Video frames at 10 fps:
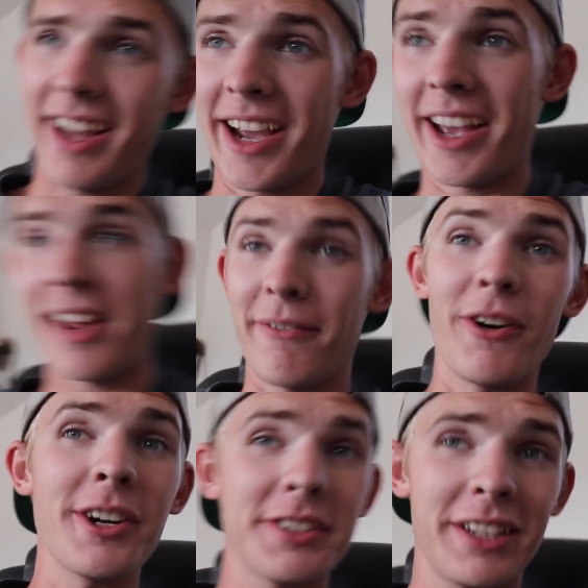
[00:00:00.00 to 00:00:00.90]
And at
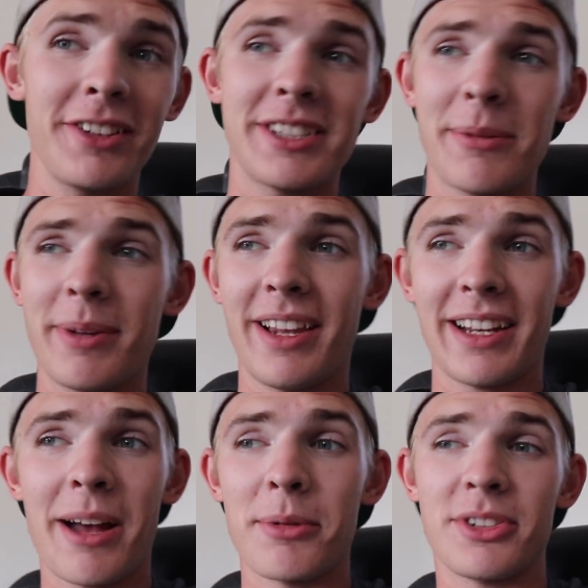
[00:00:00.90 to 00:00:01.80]
first he looked at me
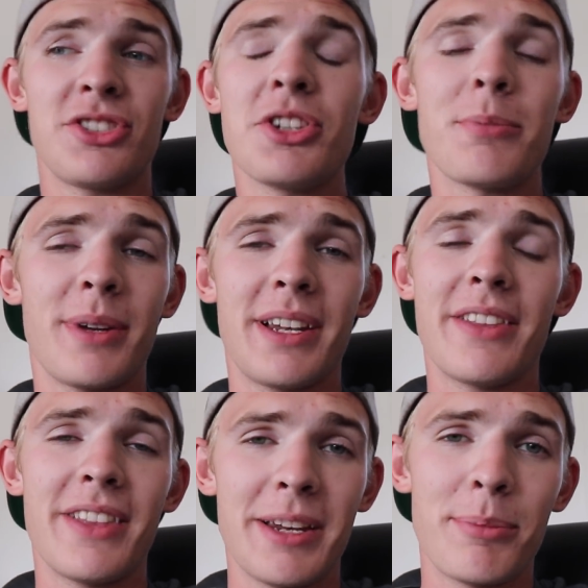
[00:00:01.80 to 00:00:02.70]
like I was stupid,
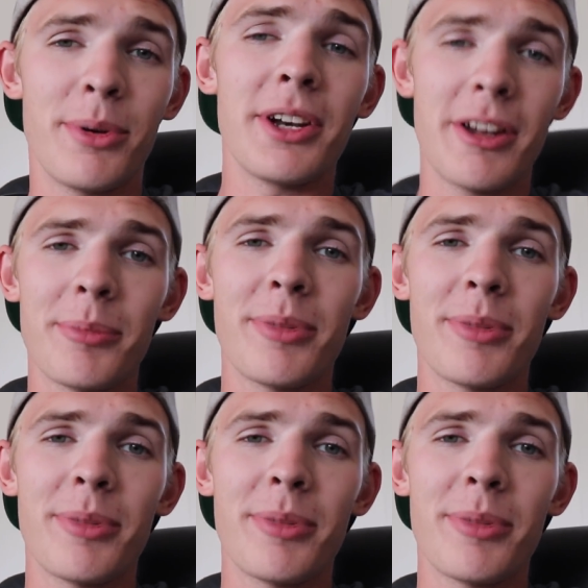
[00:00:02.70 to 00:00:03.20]
and then he put it up